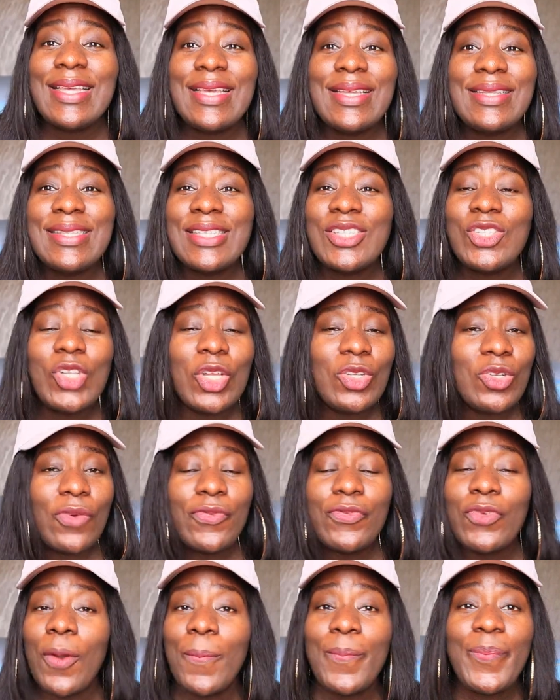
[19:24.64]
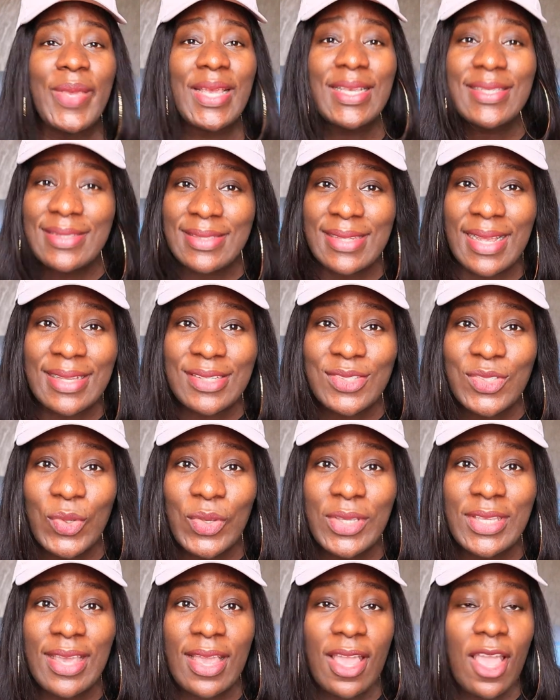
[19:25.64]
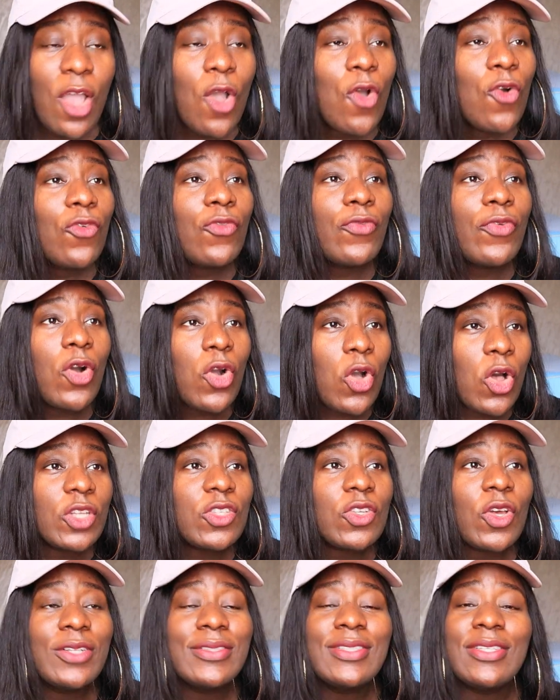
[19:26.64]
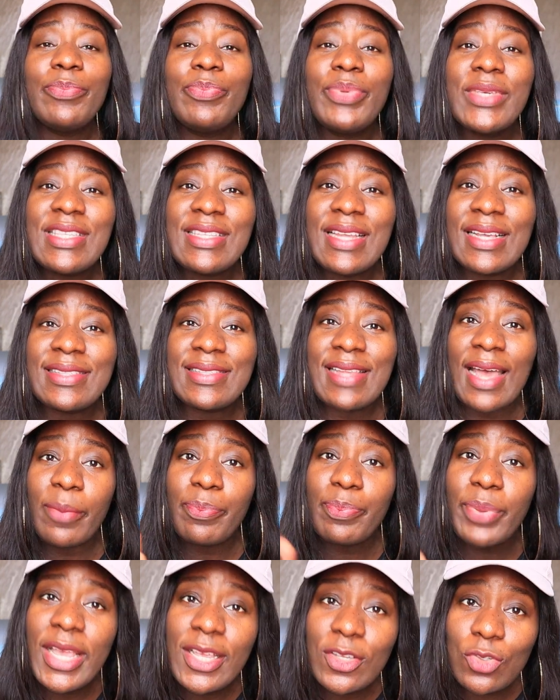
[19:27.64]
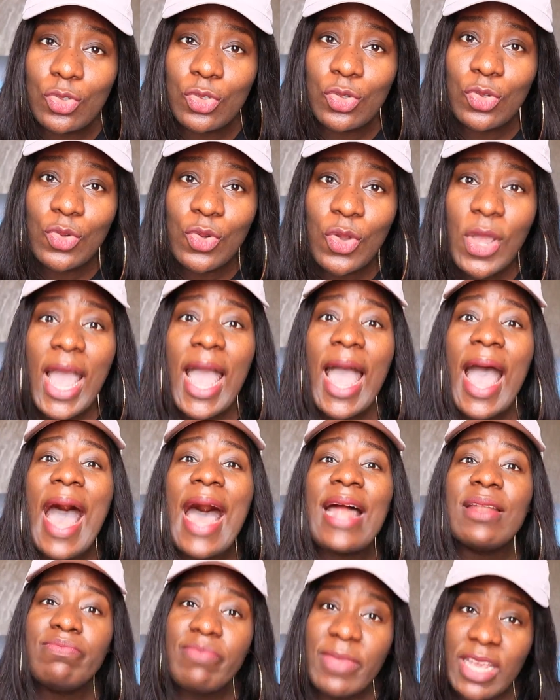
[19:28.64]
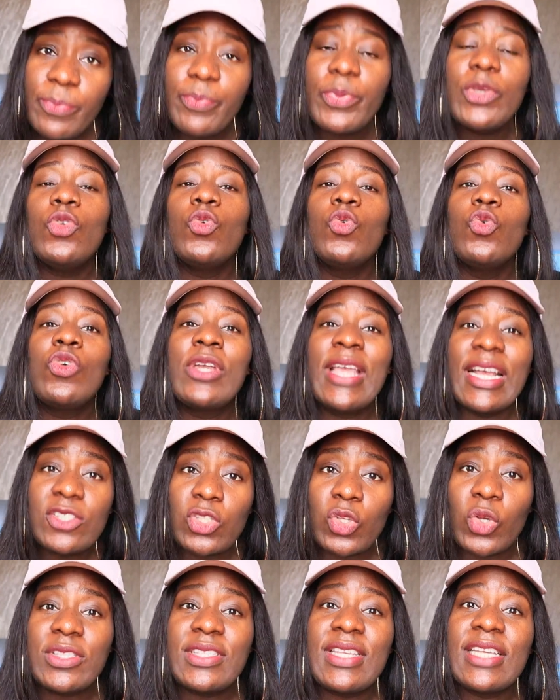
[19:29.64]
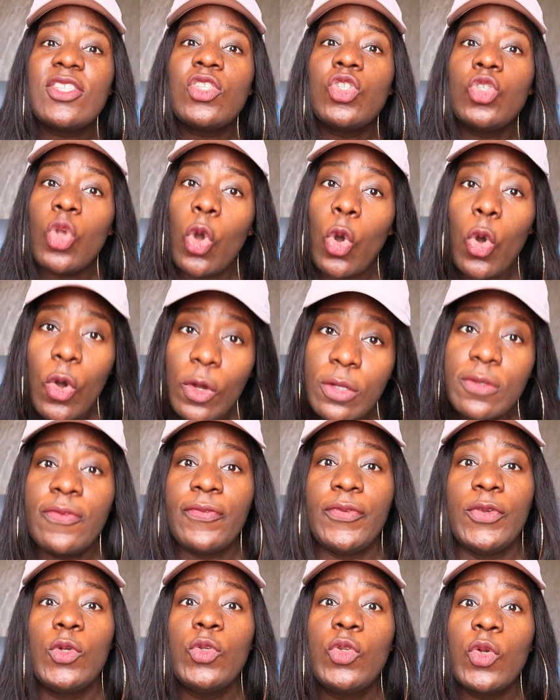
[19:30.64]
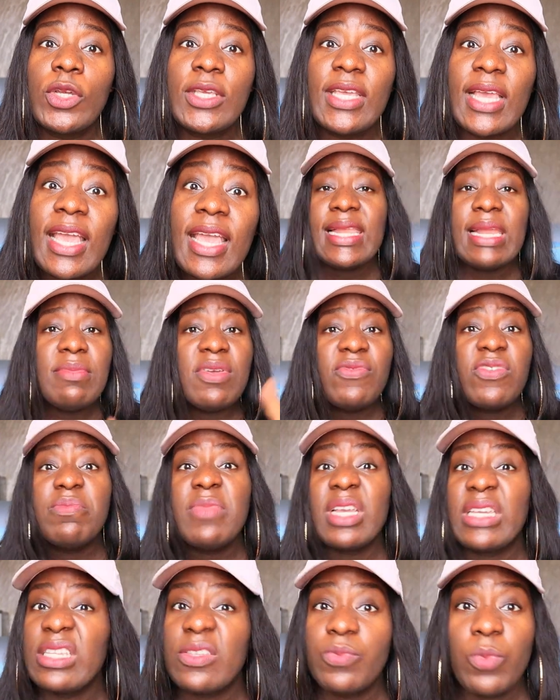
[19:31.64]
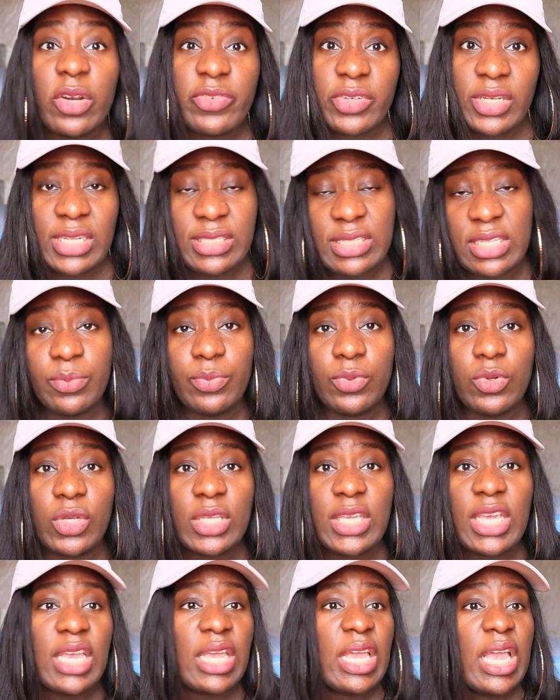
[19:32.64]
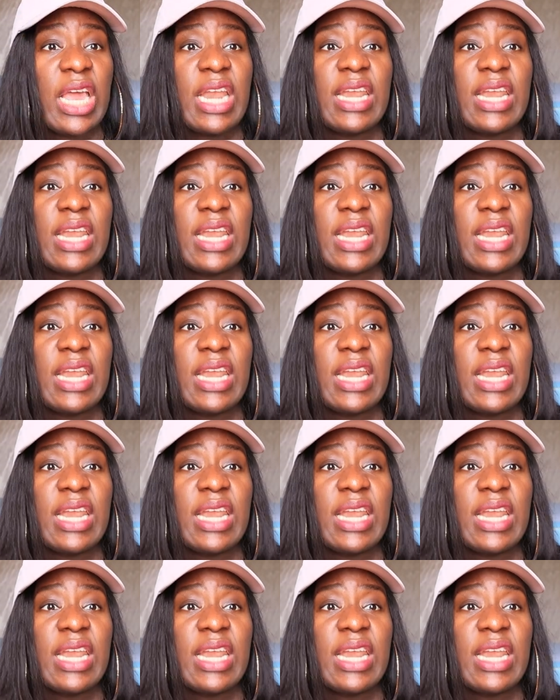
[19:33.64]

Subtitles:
It is none of your business, okay? focus on the business that pays you, and maybe you will get success in your own field, okay? Let me even make it more relatable, okay?